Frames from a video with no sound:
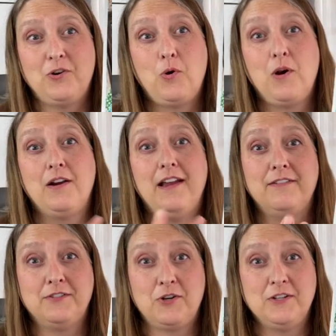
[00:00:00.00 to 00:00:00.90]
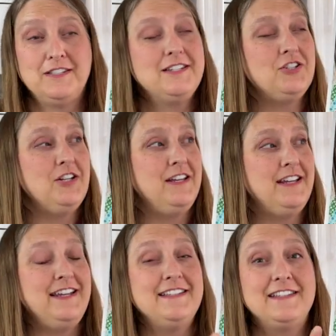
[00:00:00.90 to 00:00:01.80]
or have started stitching
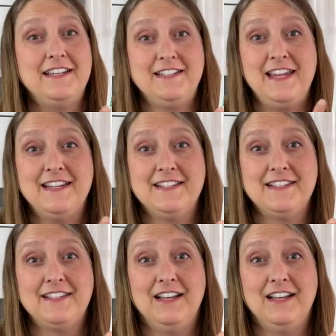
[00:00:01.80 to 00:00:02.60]
it is that it takes